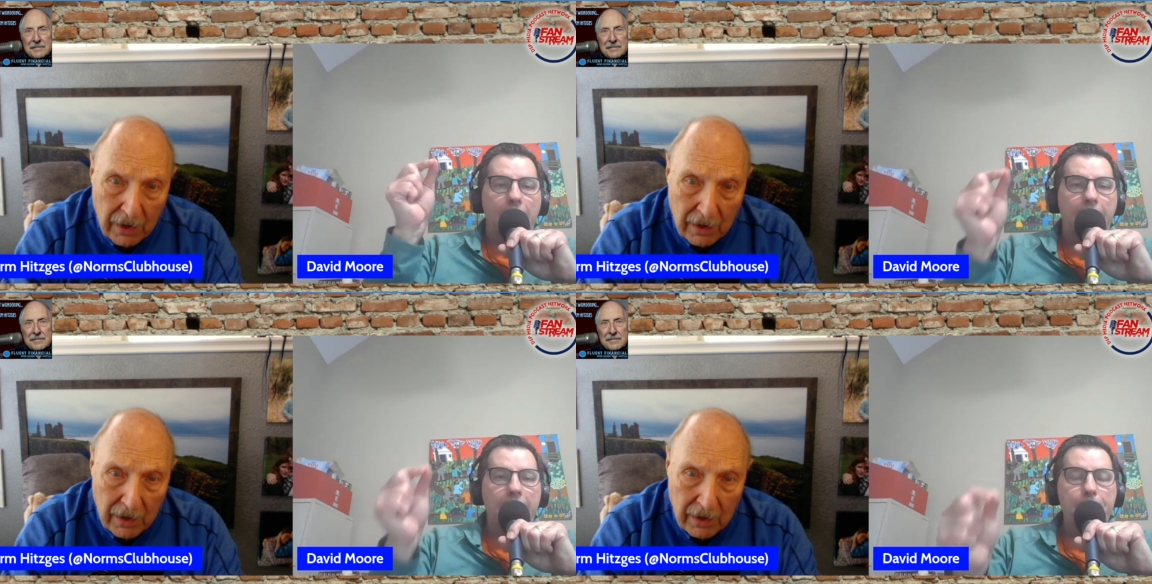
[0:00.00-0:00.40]

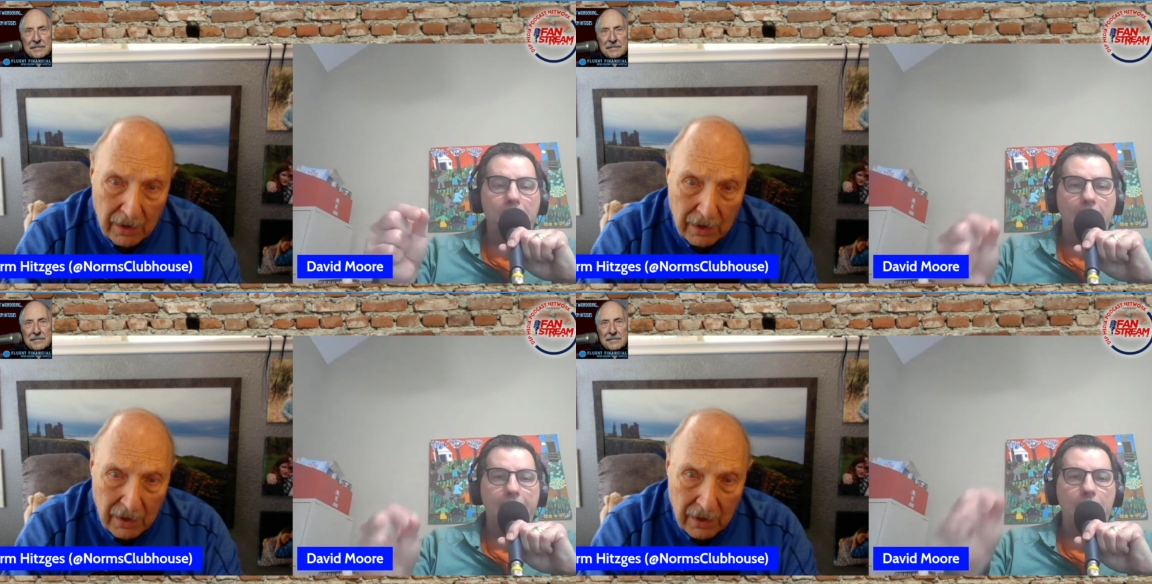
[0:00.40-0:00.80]
Speaker 1: He
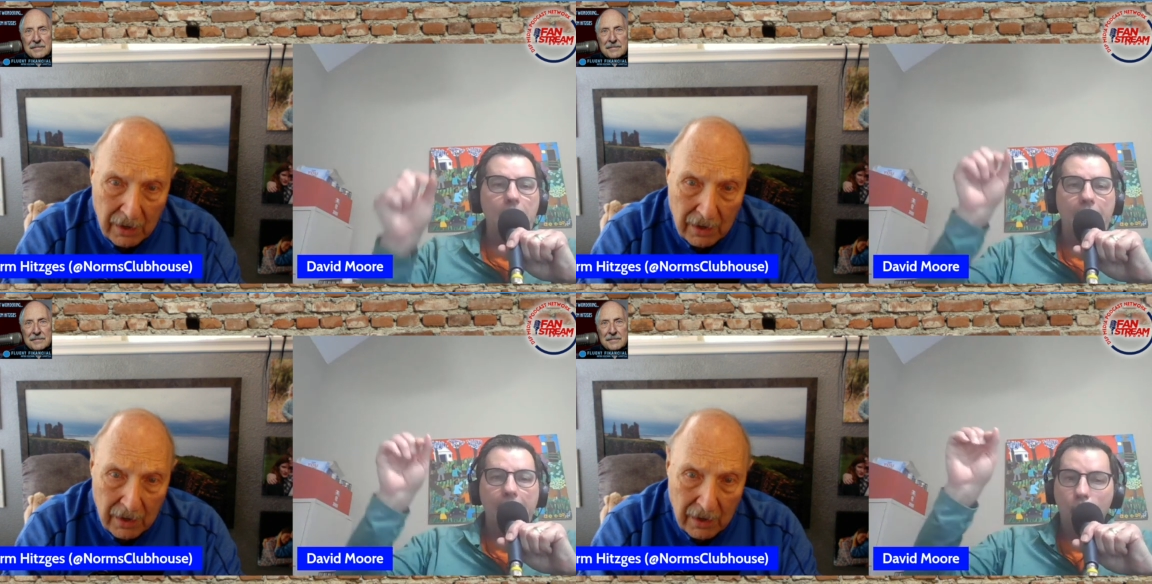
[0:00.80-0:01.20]

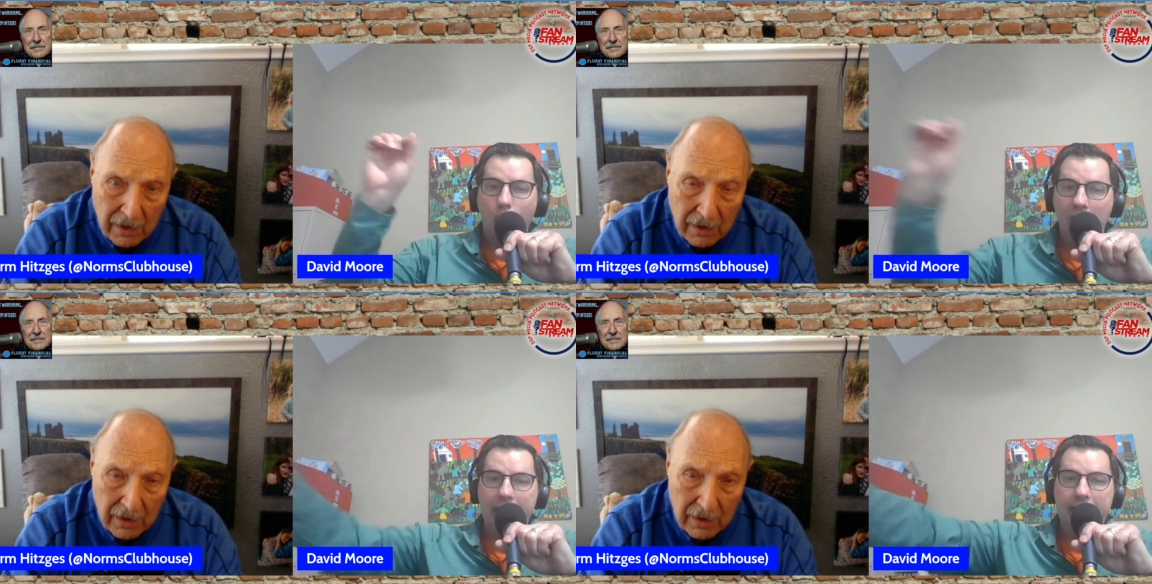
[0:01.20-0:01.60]
played,
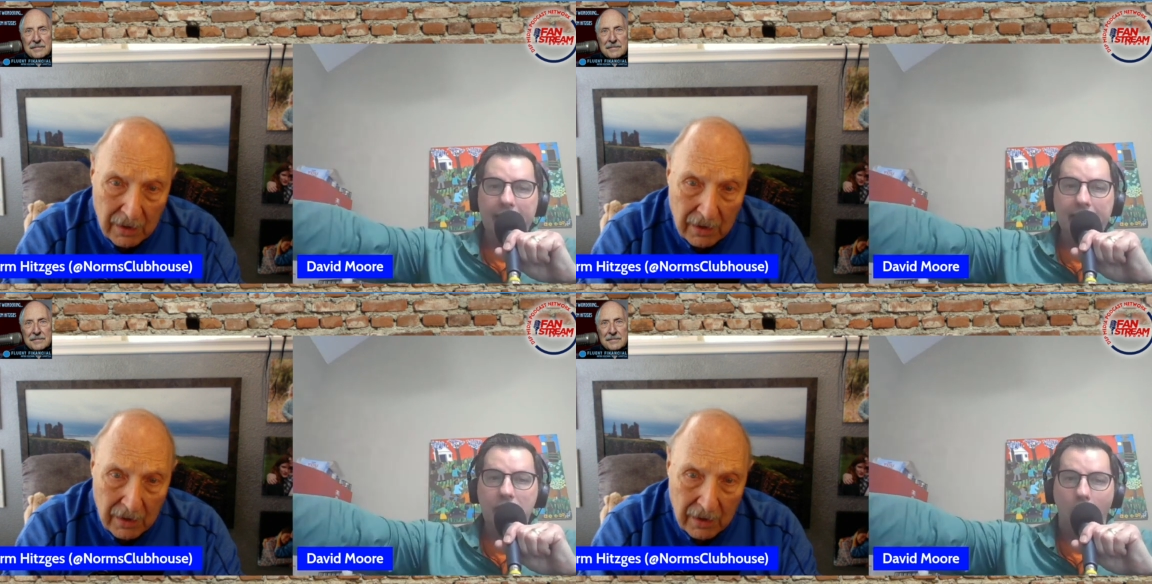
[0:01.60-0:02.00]
while he
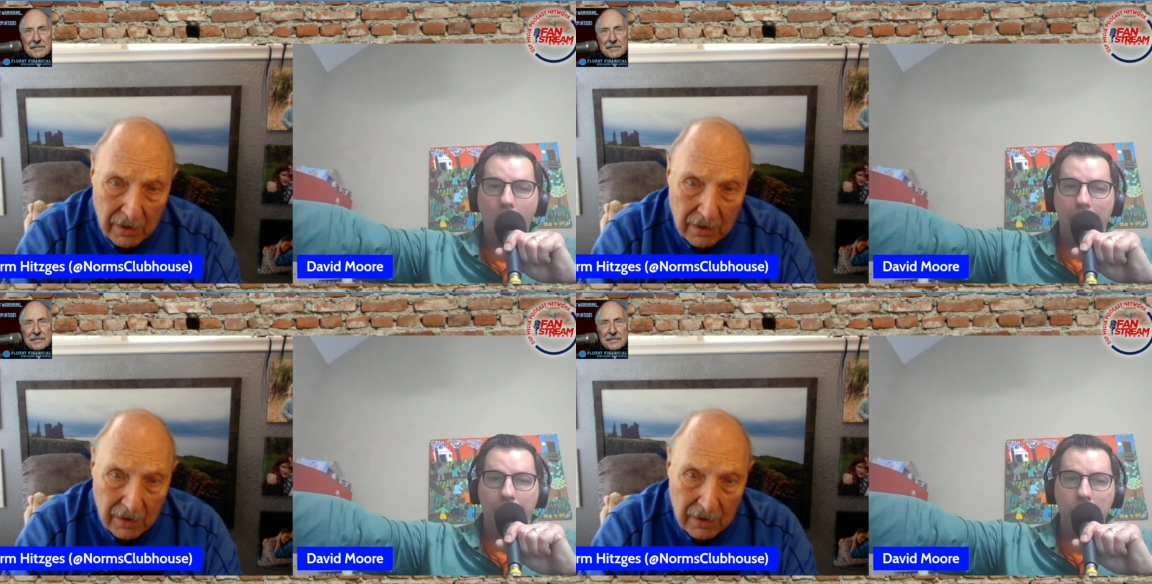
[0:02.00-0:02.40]
did
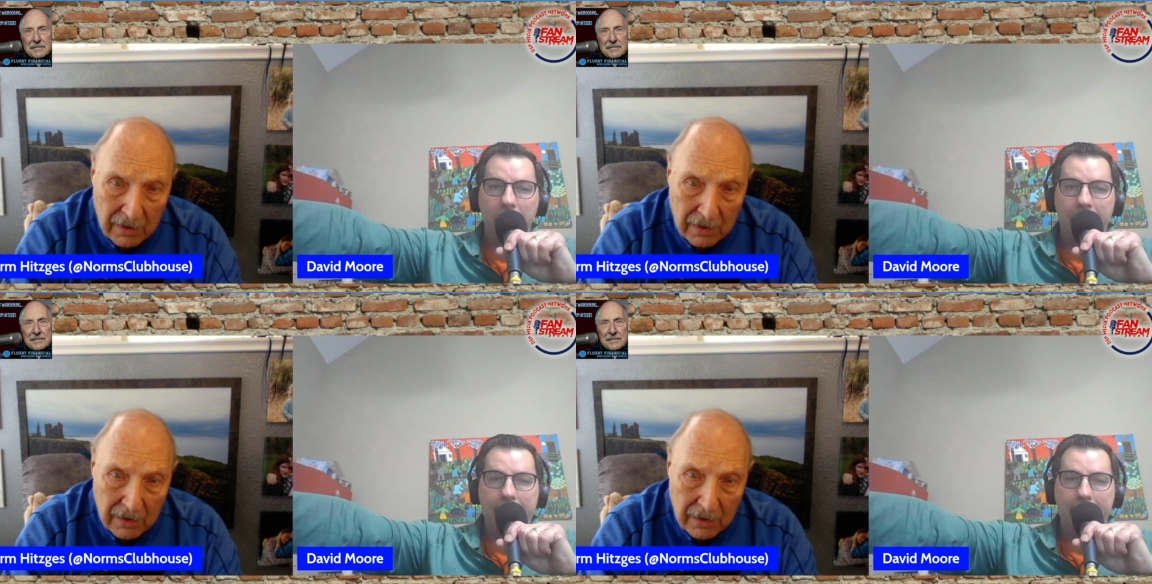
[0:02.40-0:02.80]
start
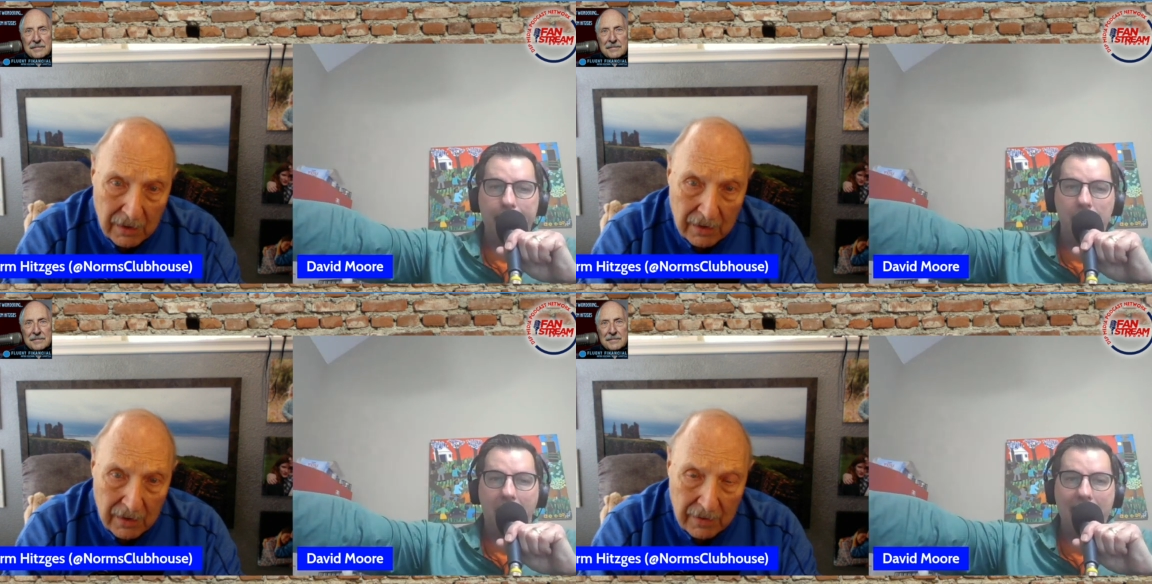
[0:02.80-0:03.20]
13
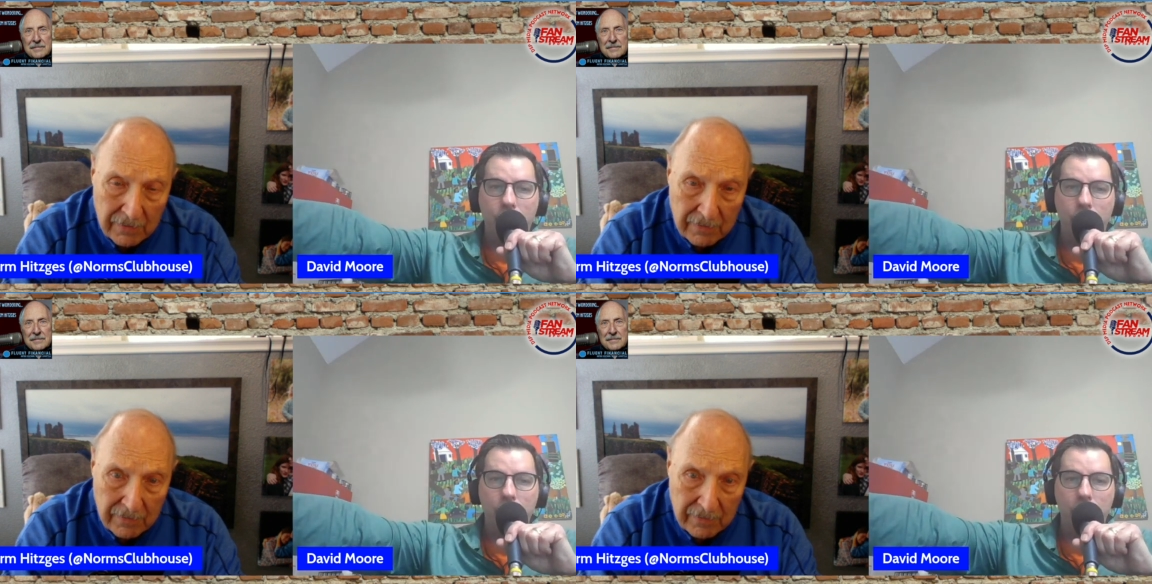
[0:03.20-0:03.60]
games
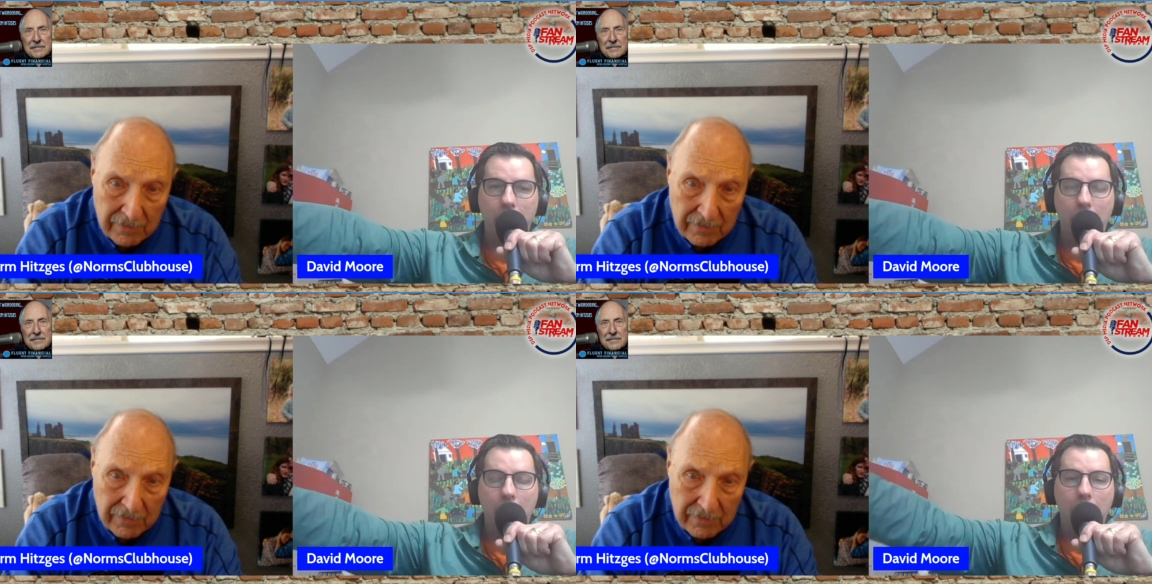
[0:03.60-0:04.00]
last year,